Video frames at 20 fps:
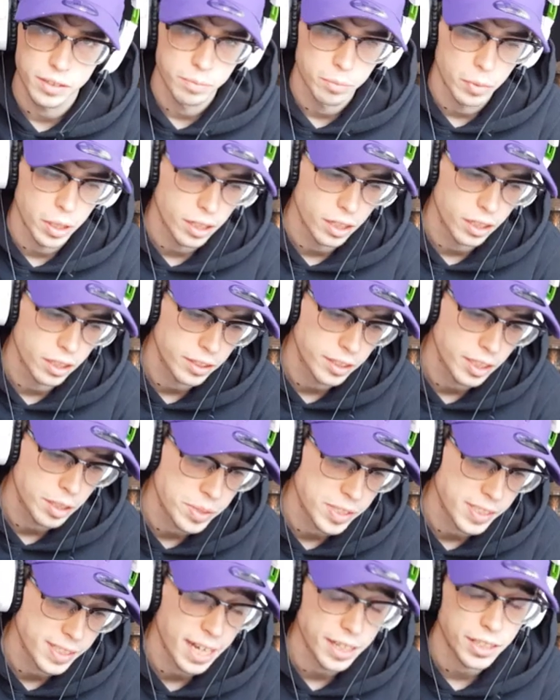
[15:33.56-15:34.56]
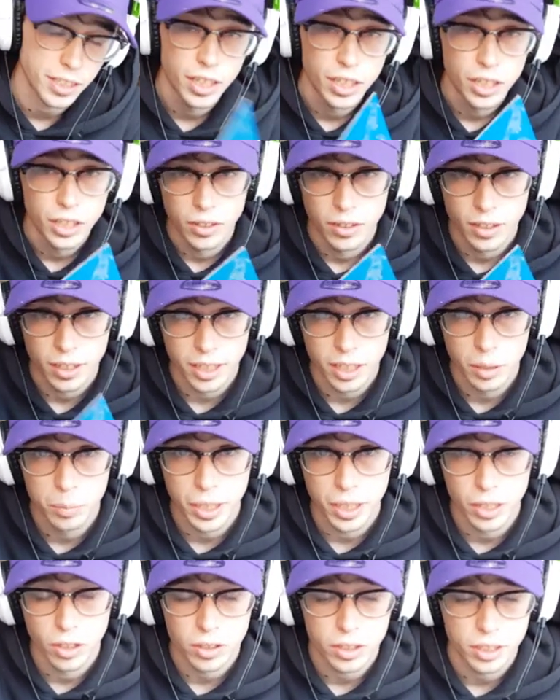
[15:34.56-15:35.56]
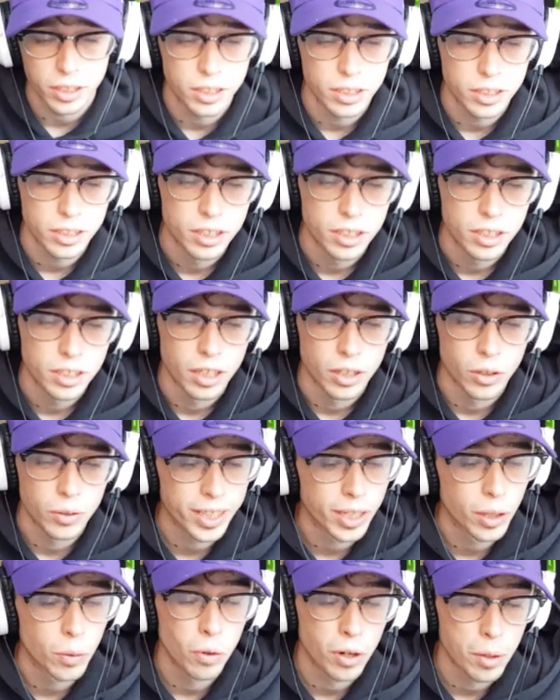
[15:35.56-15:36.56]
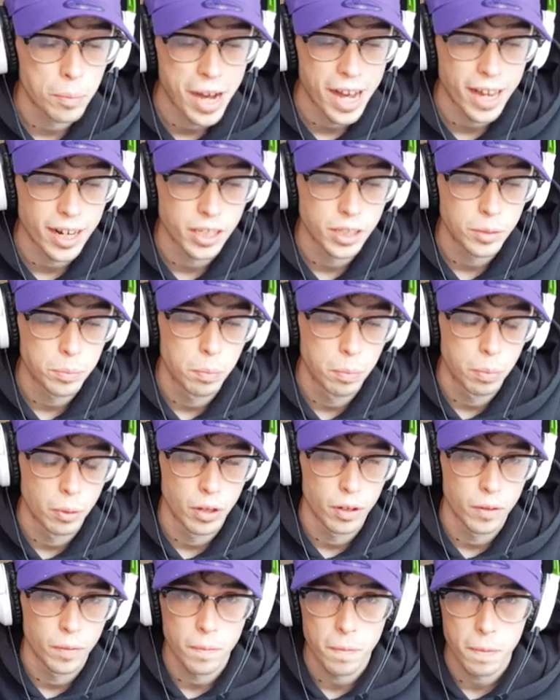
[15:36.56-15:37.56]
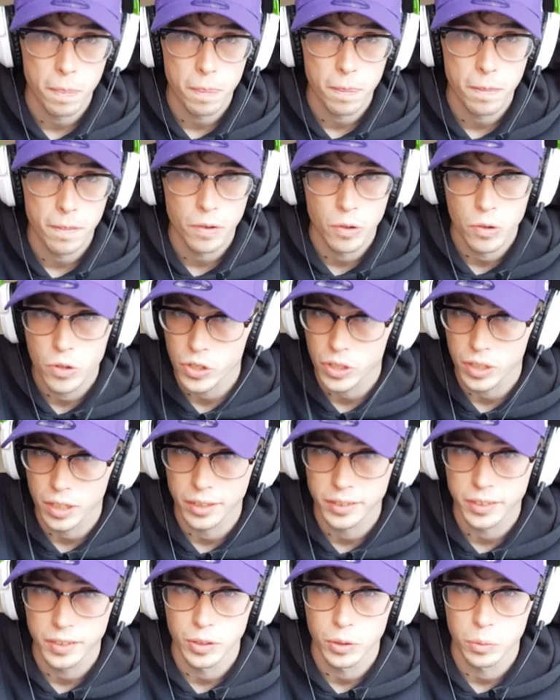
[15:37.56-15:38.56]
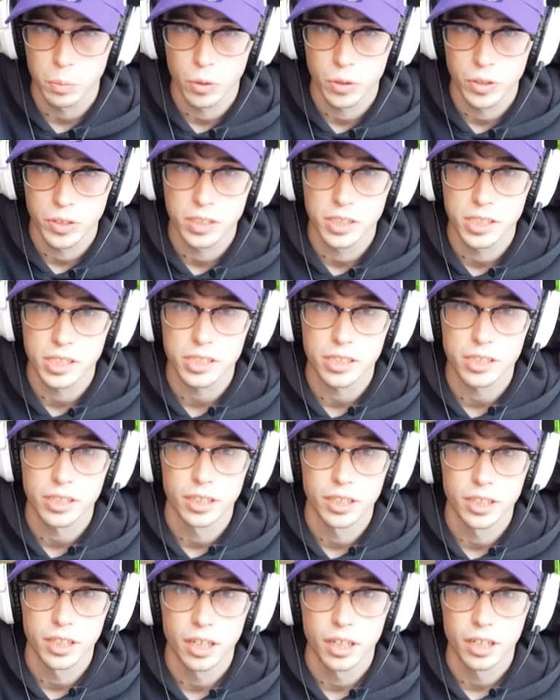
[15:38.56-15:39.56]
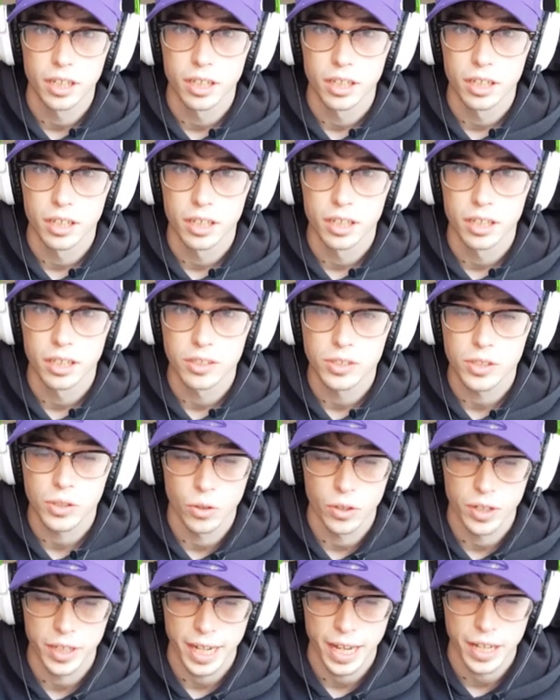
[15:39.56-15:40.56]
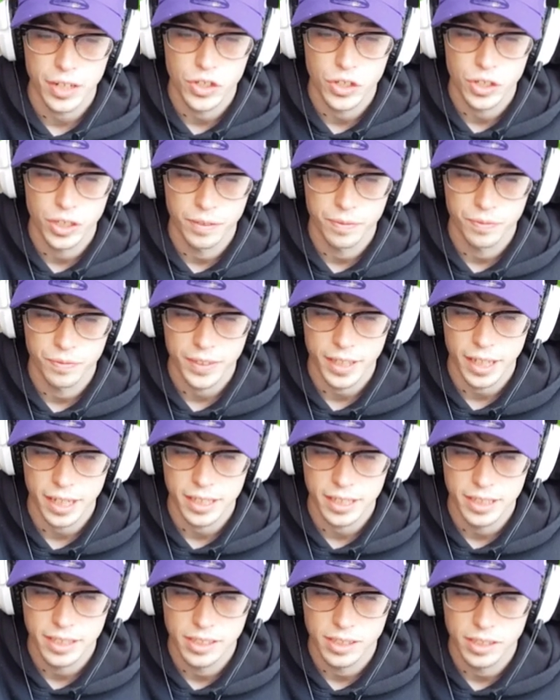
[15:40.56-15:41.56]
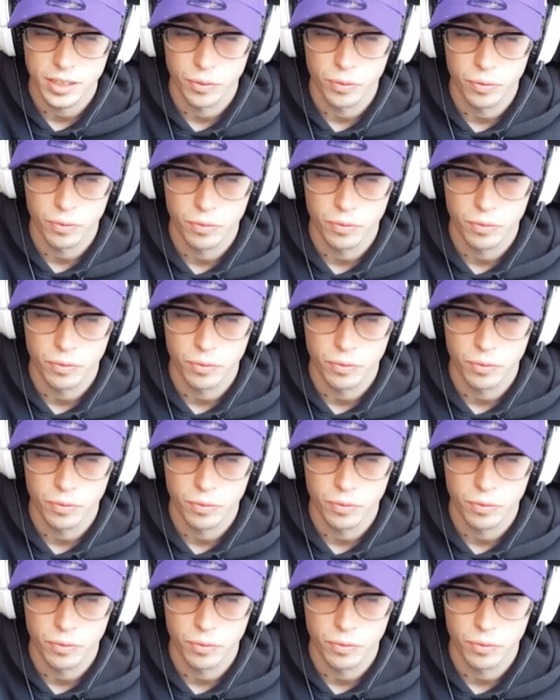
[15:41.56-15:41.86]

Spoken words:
Michael, your team is stacked. You're a little bit lucky. I don't think it would have mattered, but 192 points scored against you. That is the...